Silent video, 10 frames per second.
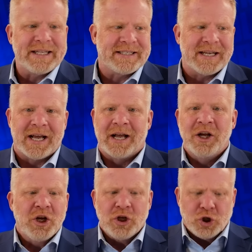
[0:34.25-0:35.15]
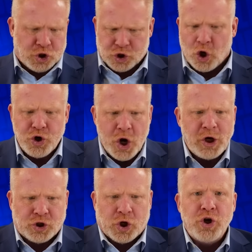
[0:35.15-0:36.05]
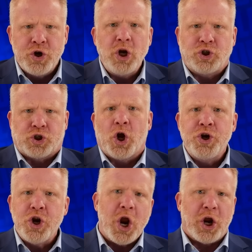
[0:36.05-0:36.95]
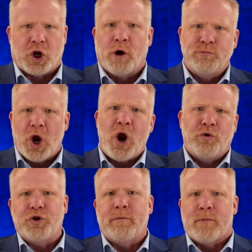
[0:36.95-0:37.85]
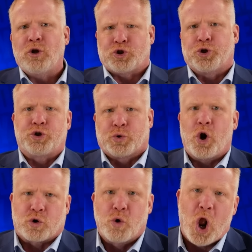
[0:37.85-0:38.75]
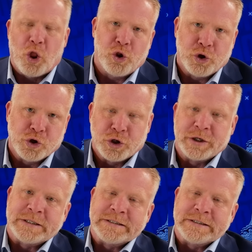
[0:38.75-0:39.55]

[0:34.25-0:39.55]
It's a Sunday, Sunday, Sunday, come down to the monster truck rally.